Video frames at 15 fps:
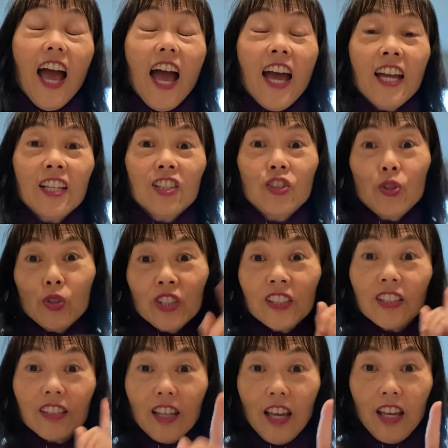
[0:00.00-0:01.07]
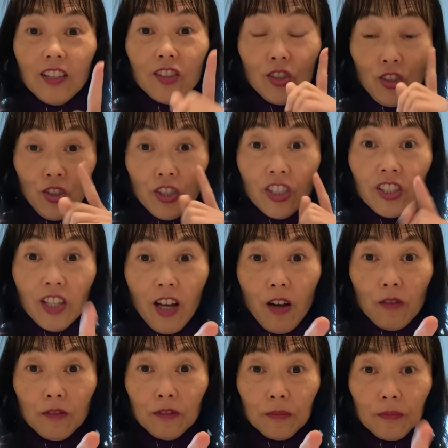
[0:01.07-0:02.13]
And you can say to
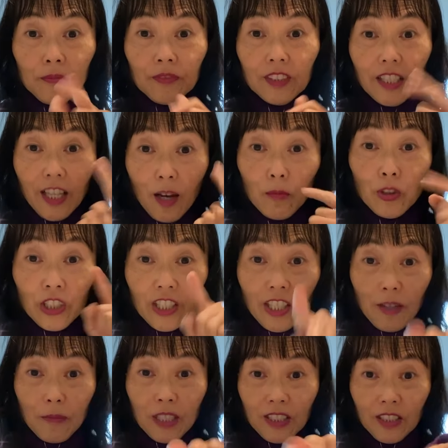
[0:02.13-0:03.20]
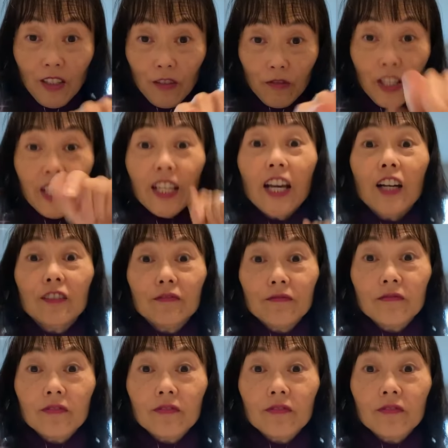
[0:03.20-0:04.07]
yourself, like I'm looking at myself right now,